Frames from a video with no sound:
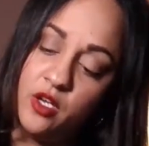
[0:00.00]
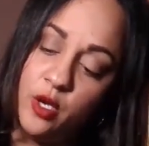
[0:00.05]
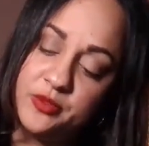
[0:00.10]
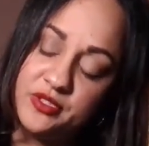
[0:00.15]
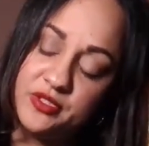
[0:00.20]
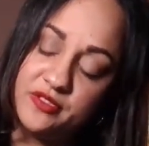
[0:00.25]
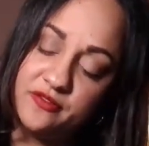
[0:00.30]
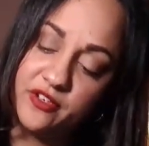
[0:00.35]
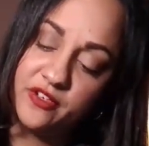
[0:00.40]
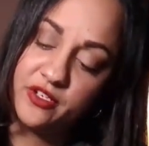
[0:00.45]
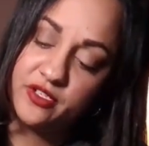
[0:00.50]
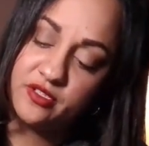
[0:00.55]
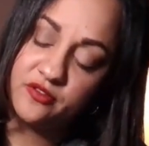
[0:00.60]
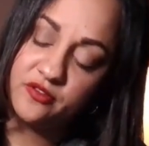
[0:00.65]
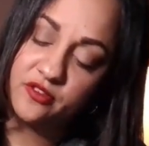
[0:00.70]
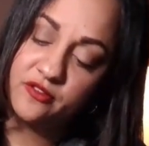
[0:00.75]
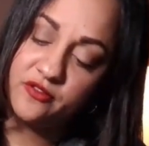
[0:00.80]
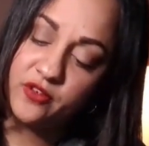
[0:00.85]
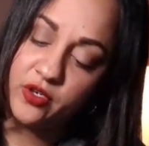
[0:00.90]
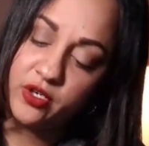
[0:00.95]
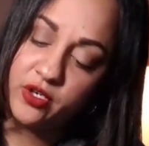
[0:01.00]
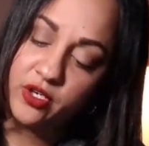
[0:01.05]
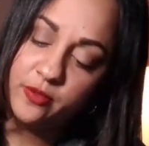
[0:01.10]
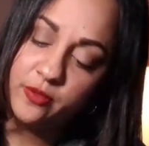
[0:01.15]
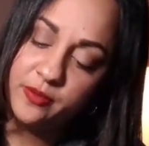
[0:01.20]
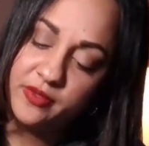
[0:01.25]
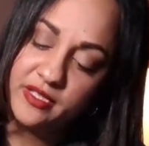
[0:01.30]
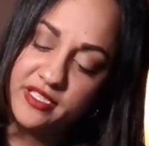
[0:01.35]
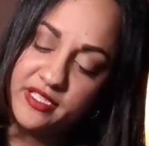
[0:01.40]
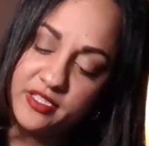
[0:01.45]
hopes and fears for Virgo,
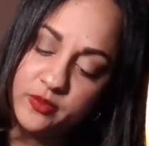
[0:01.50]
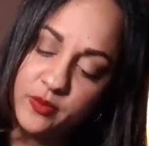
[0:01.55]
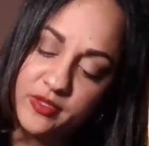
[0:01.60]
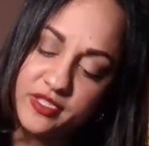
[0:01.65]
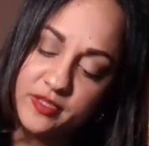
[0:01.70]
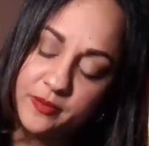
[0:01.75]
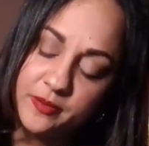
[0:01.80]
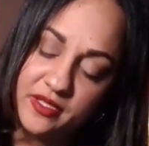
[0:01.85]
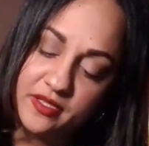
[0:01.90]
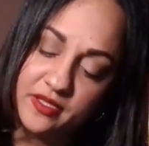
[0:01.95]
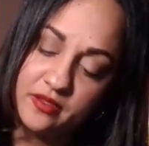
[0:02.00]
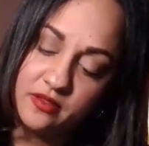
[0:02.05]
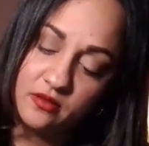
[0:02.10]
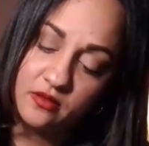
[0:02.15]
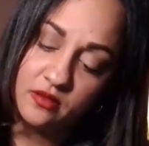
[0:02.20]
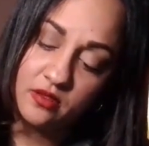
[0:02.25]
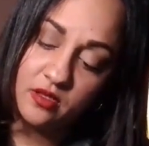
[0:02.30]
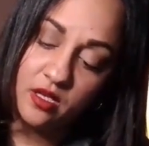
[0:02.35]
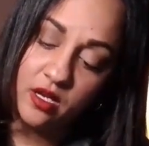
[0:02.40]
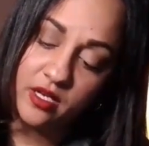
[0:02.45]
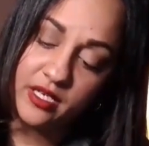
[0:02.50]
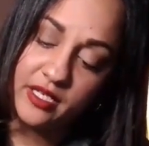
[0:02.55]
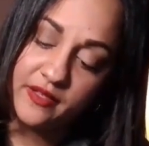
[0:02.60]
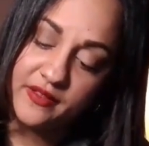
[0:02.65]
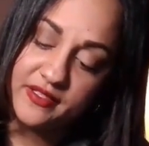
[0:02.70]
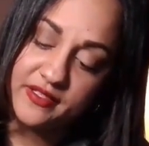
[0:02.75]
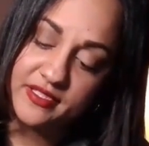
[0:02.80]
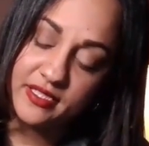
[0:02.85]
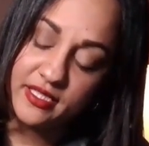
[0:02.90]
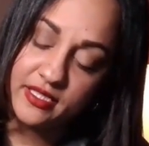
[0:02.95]
please. What's been clogging
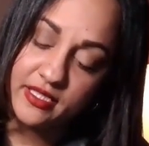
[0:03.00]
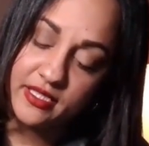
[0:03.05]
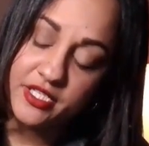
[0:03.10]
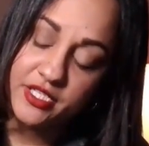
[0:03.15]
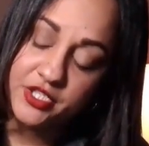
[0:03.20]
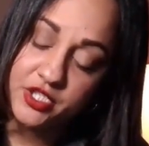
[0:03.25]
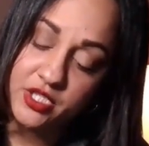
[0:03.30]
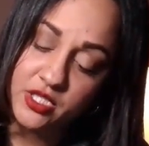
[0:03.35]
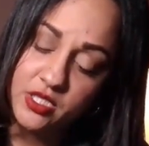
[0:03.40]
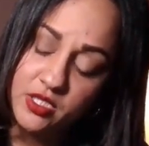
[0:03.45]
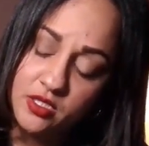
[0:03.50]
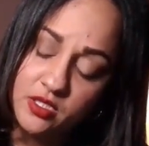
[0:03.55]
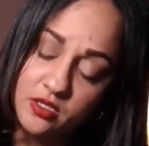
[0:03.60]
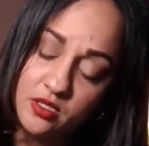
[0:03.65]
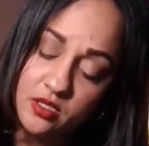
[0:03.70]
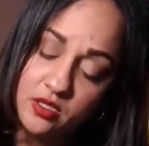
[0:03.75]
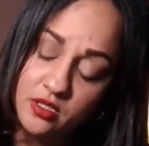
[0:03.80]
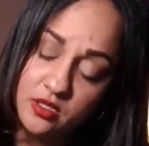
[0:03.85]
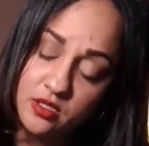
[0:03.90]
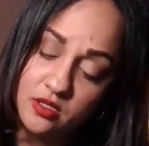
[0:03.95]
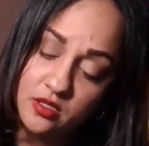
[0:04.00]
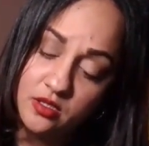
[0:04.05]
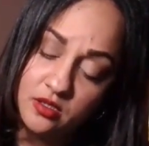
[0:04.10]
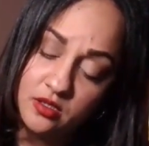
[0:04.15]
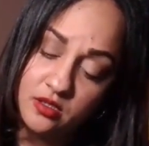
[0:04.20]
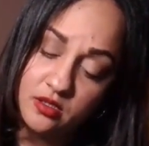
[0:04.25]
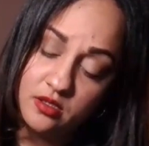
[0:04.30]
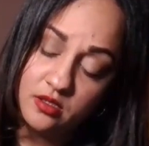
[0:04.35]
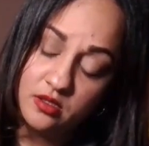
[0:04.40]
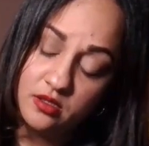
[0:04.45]
this connection?
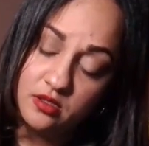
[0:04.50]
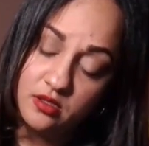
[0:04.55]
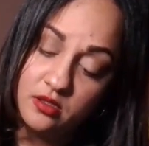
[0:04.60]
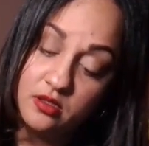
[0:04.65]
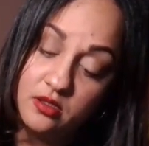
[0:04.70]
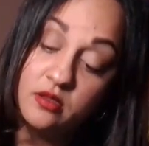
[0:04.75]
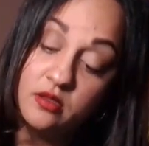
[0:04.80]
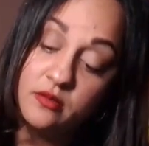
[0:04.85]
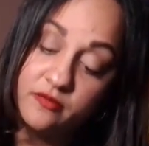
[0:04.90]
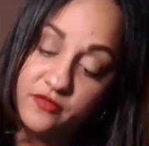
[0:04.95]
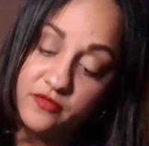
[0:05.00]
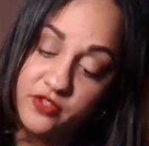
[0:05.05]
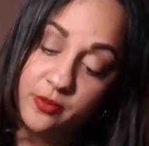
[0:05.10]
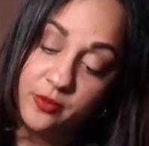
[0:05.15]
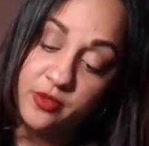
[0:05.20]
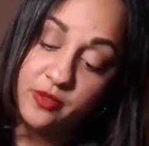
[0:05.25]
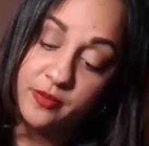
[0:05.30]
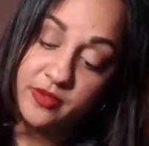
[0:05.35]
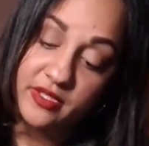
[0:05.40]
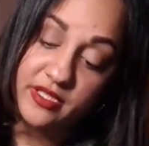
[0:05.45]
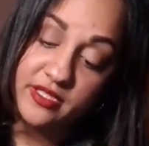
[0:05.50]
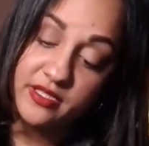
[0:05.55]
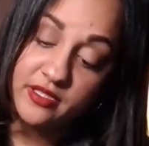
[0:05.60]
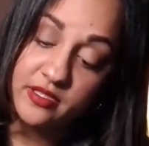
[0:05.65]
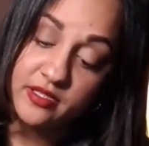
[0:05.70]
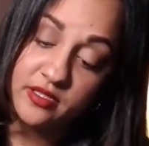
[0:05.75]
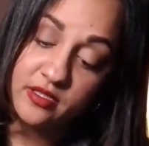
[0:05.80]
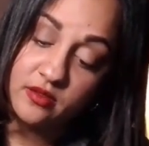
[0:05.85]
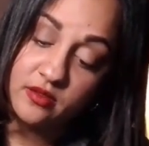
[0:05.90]
Jumper, please.